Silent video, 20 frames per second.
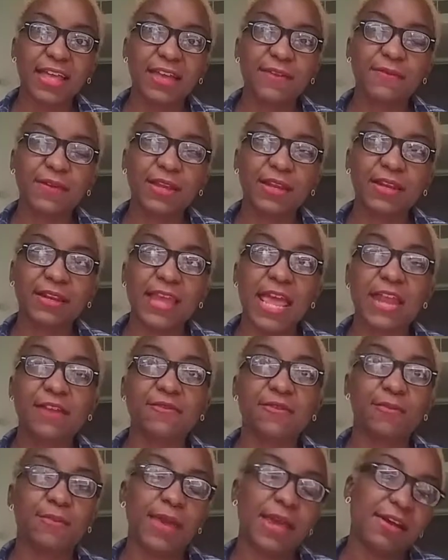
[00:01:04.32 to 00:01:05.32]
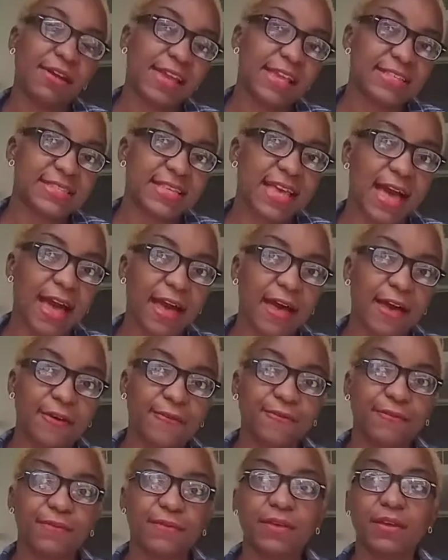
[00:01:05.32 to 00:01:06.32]
even Native Americans
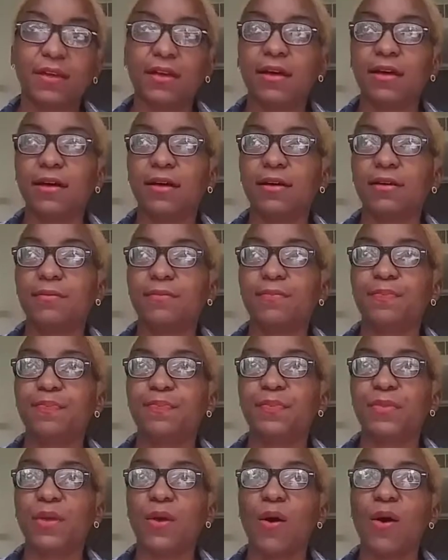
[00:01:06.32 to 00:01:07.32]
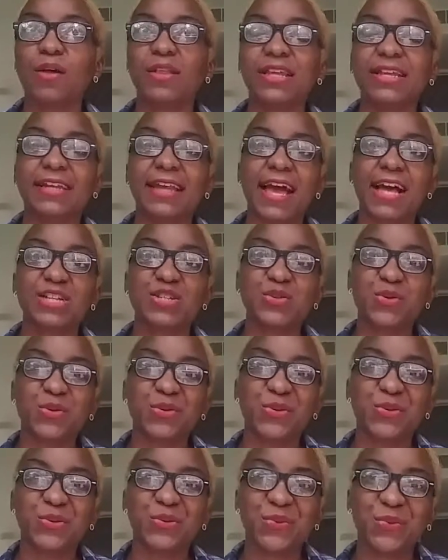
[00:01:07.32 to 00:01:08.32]
have, all the
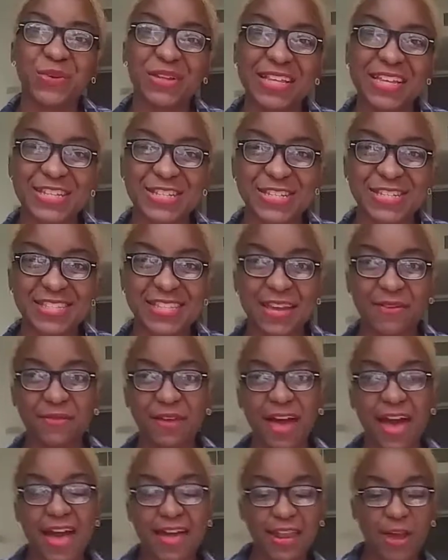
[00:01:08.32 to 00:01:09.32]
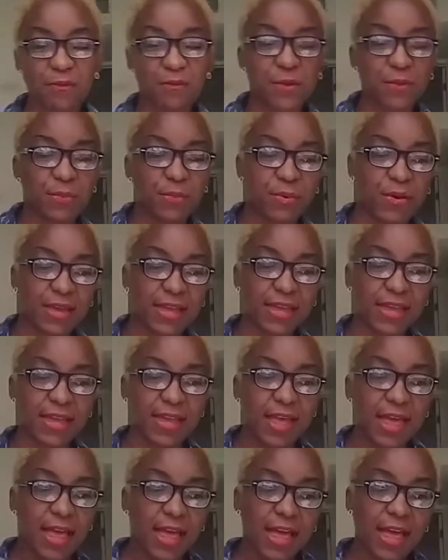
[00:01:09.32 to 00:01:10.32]
natural religions ever had at one point,
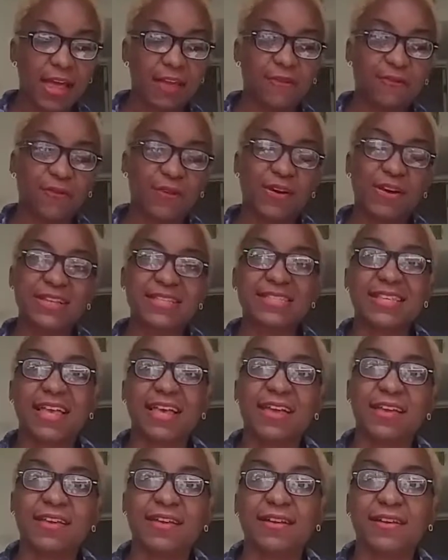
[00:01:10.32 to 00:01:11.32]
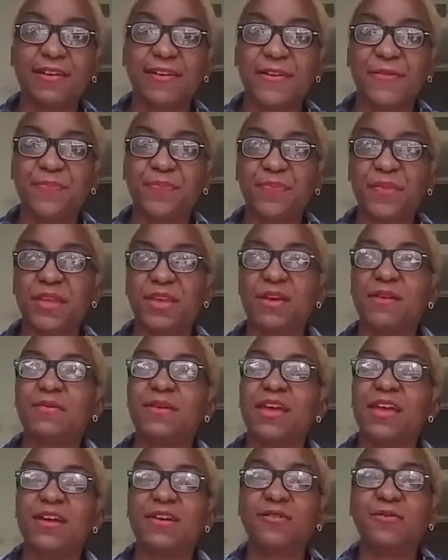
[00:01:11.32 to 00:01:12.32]
as far as, like, you ever
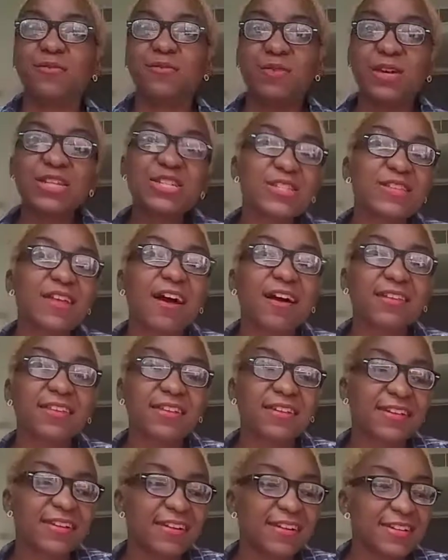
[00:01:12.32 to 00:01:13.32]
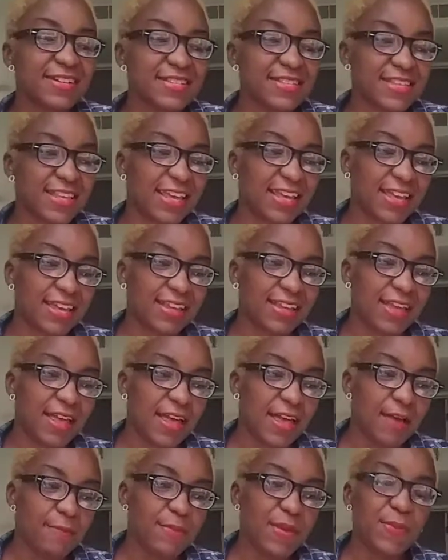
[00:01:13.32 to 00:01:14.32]
hear witch doctors and
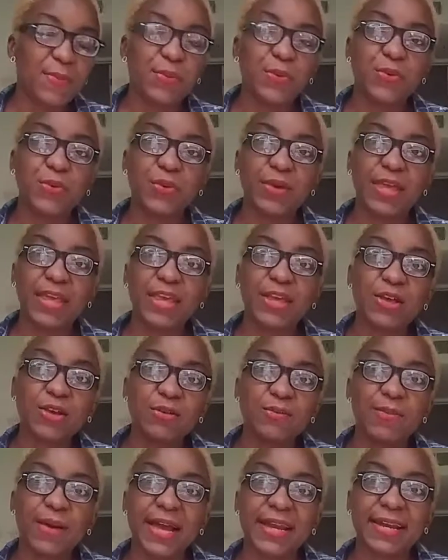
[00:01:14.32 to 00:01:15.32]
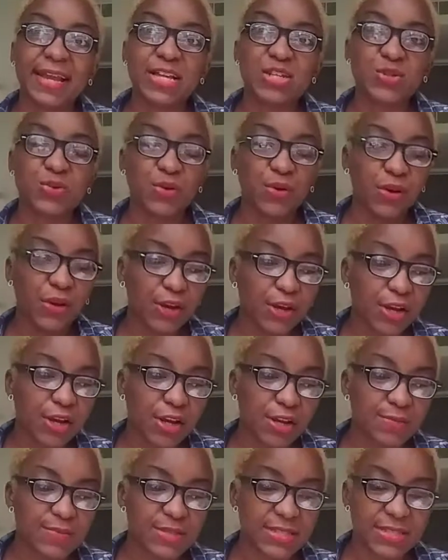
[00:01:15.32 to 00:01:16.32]
people who heal by natural
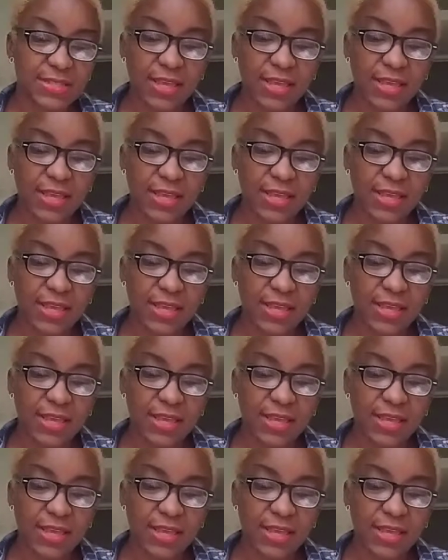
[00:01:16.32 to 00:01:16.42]
herbs.